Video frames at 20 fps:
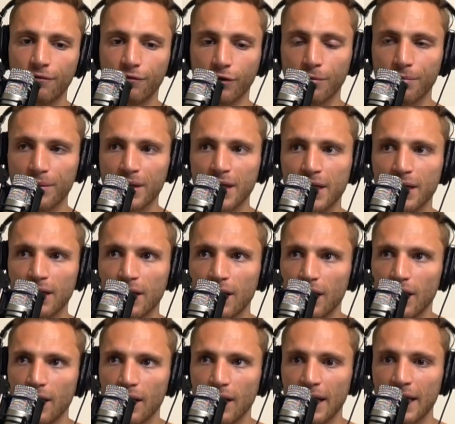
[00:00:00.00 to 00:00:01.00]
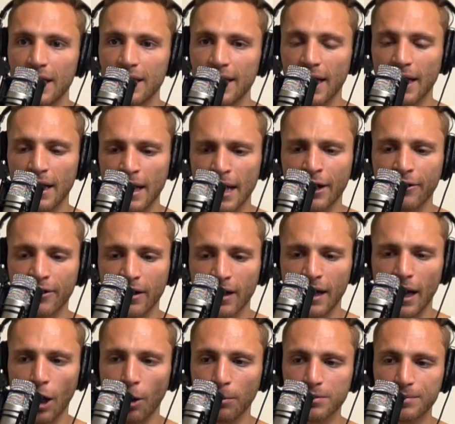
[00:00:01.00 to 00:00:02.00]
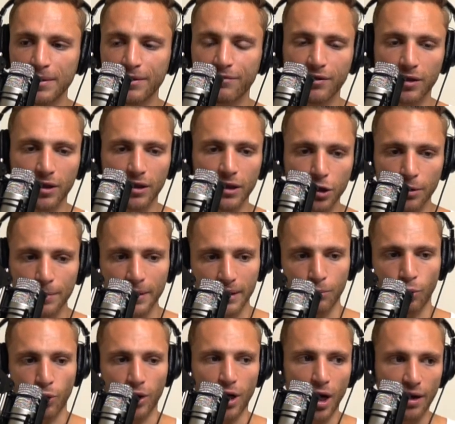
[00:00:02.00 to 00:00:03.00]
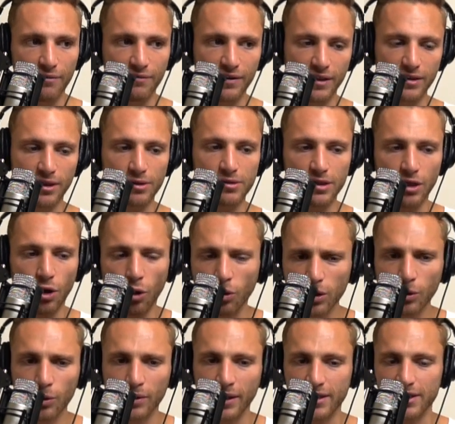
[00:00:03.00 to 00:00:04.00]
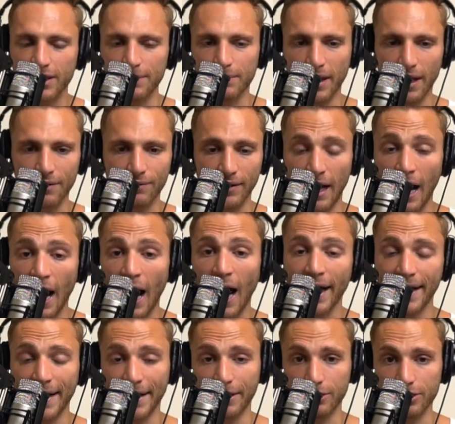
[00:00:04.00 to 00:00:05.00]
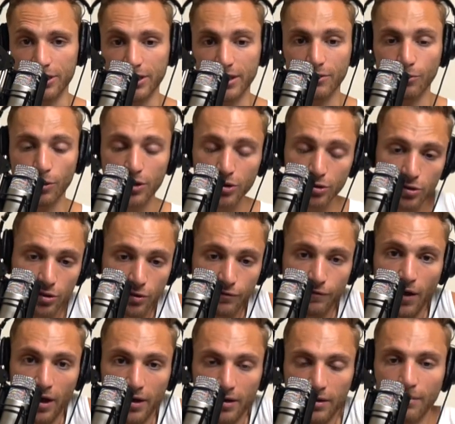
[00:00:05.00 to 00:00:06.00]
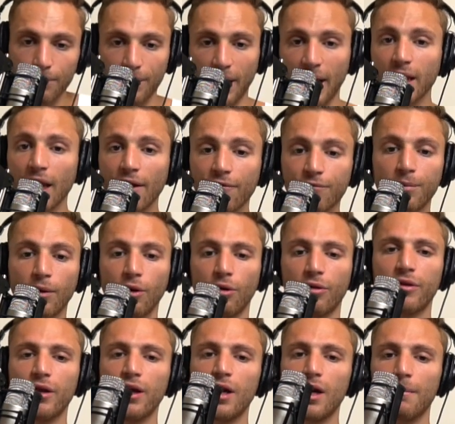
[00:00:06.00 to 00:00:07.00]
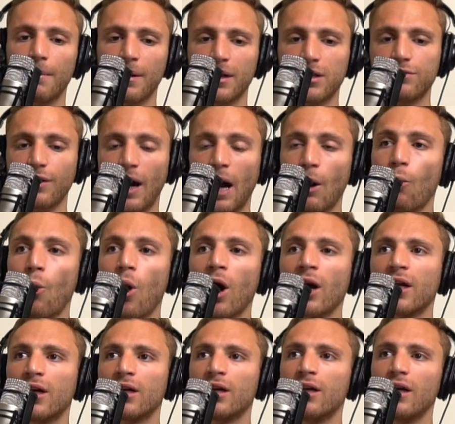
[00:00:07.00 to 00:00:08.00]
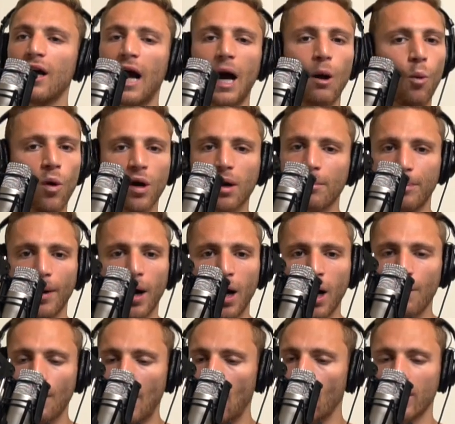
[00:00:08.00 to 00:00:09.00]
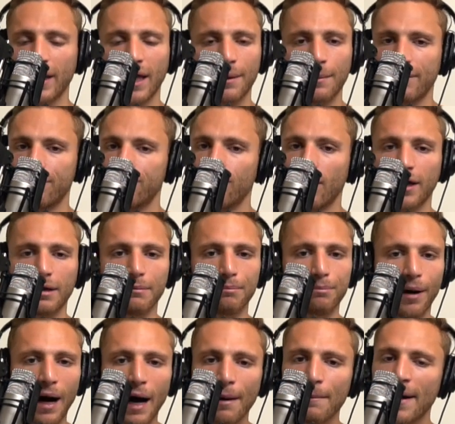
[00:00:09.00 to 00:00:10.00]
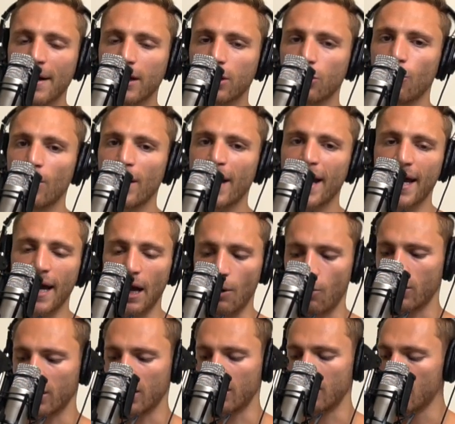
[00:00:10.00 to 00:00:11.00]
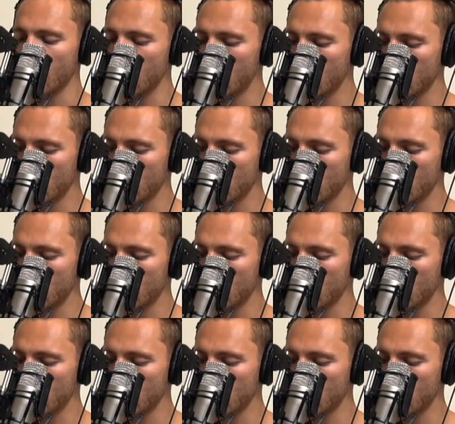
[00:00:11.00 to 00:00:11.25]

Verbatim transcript: for me in that area, it helped me feel a little bit more confident because I was the only one that seemed to have like high energy, which is fun. But I love both. But it's I wanna I wanna bomb. I wanna get my fucking bomb out of the way. I wanna